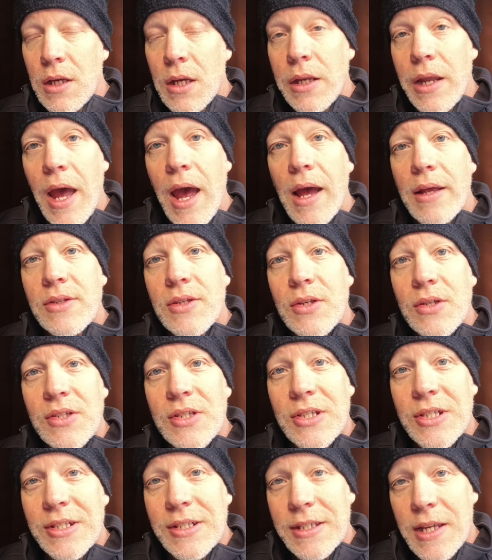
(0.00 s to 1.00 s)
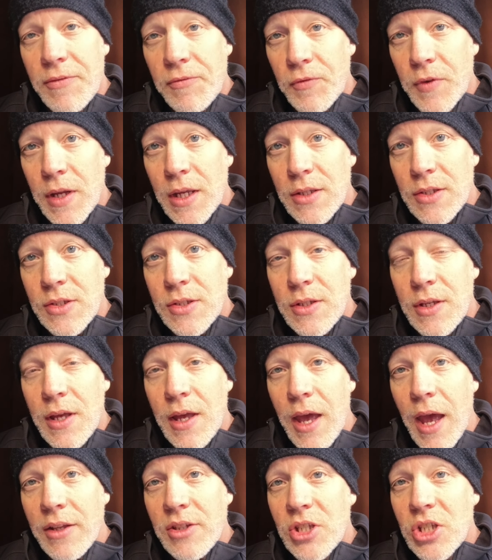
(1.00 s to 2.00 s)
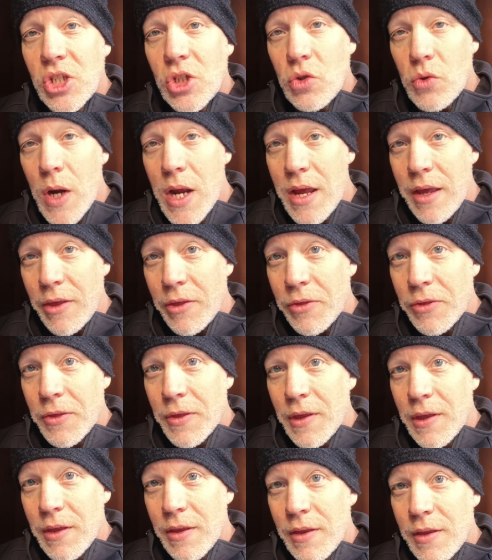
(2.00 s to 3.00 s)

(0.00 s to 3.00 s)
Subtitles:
it adds stiffness and strength,